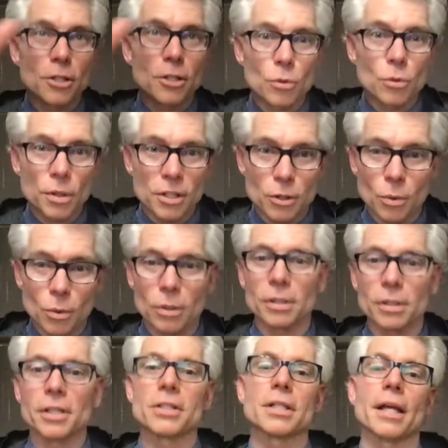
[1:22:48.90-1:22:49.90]
what the door
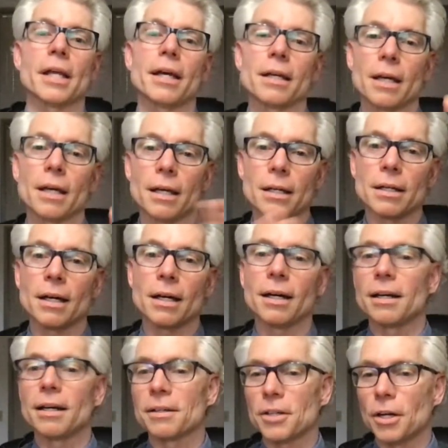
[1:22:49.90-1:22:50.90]
looks like, and
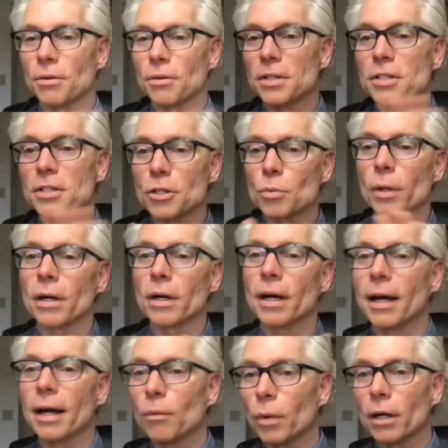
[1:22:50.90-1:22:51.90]
you know, this is where
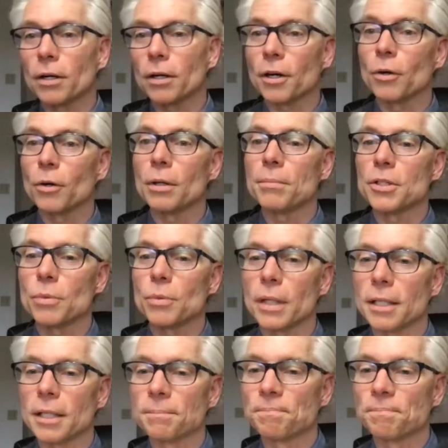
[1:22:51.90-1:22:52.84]
I'll go in between.